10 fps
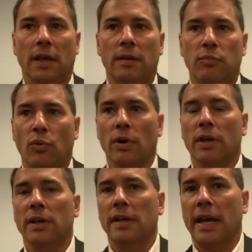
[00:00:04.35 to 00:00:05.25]
like
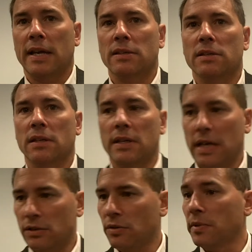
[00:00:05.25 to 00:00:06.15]
Bork and Hansen and
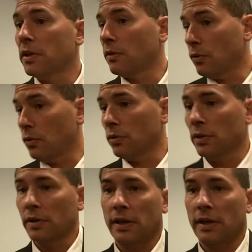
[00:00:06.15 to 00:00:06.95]
Exelby, that are older,